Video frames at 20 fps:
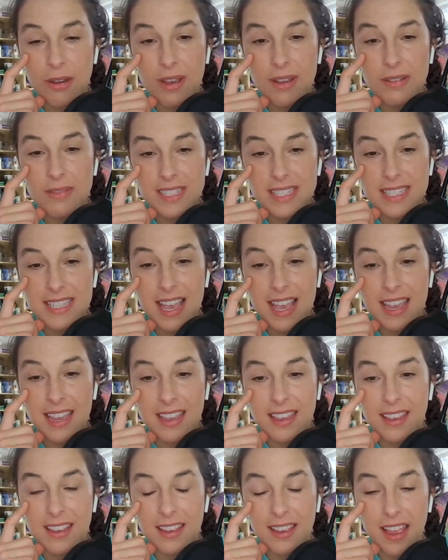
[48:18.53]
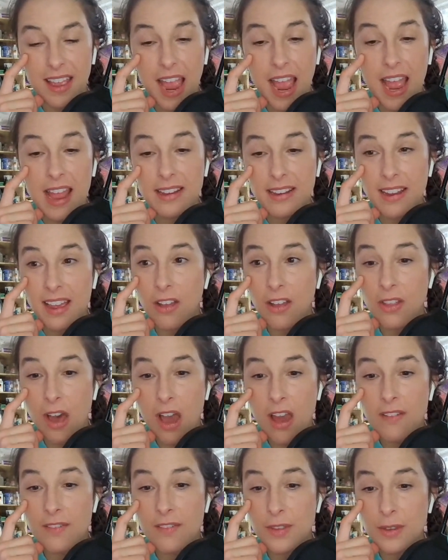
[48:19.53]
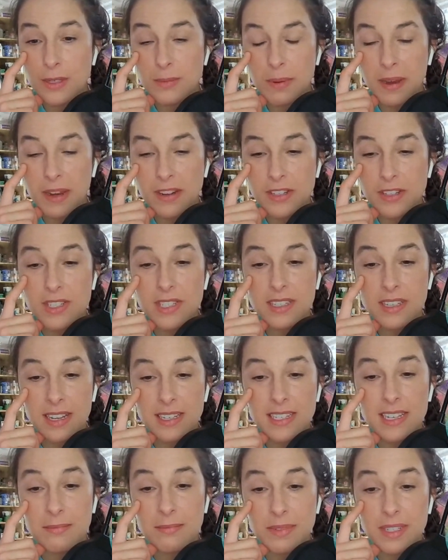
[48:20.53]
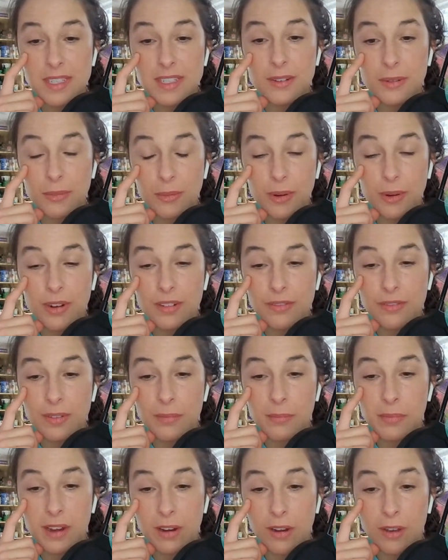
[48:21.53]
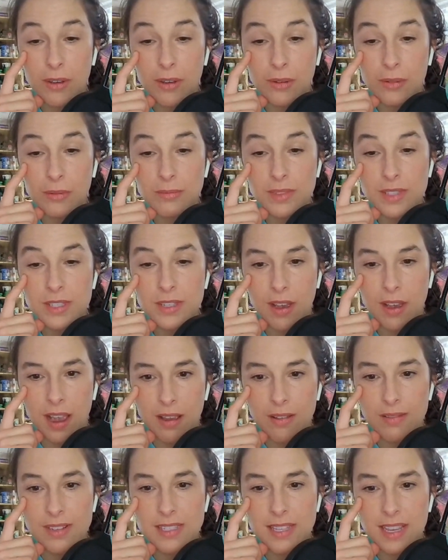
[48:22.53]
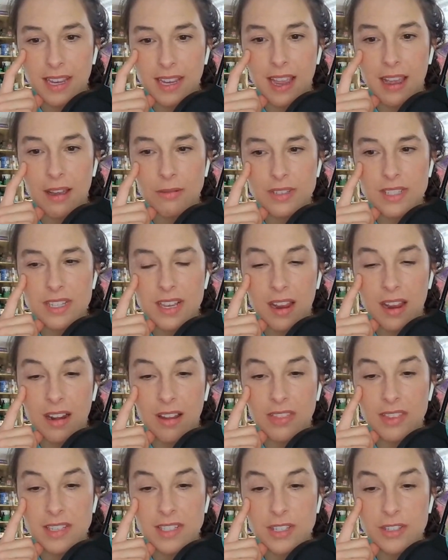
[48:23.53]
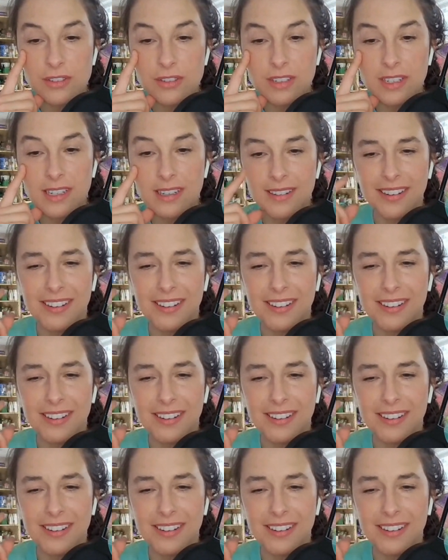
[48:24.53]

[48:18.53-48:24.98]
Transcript: it was like, and a lot of those parents attempted to work from their homes. So I was like outside on the street,